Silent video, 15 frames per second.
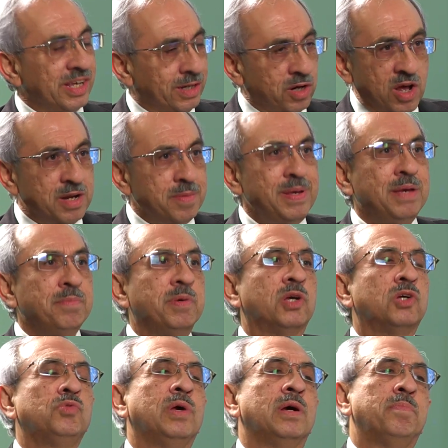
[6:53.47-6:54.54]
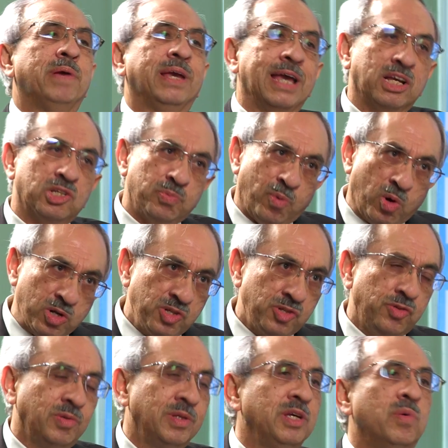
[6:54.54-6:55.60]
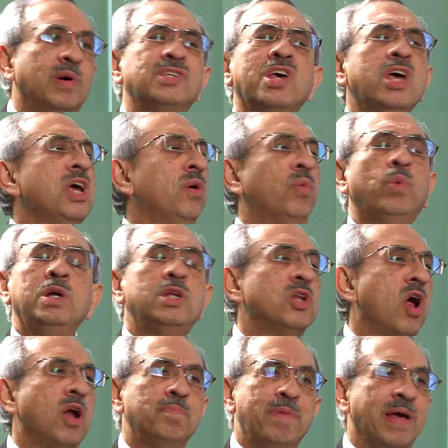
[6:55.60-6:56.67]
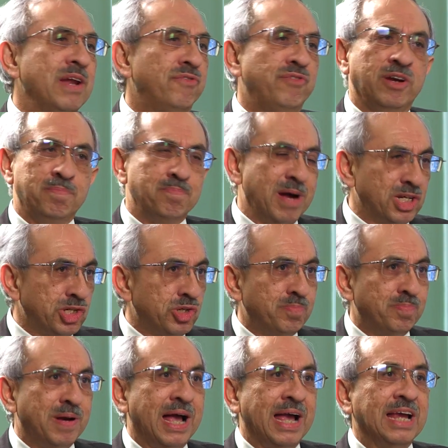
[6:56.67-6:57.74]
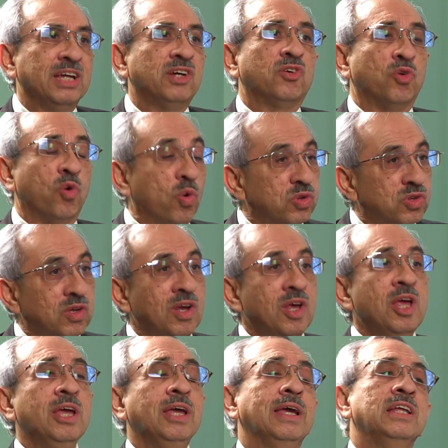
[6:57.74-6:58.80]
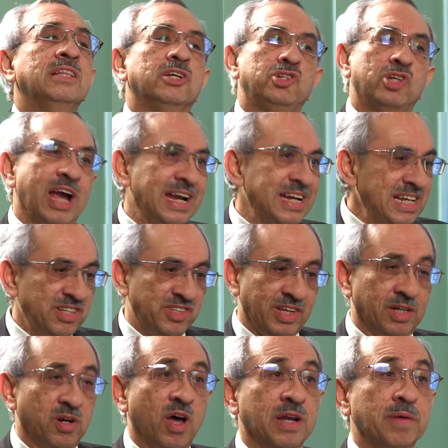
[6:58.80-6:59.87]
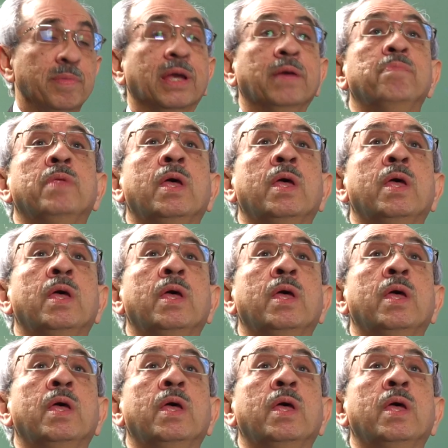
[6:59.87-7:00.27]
economy, because we are big exporters to the U.S., we do not benefit much by growth in the Chinese economy.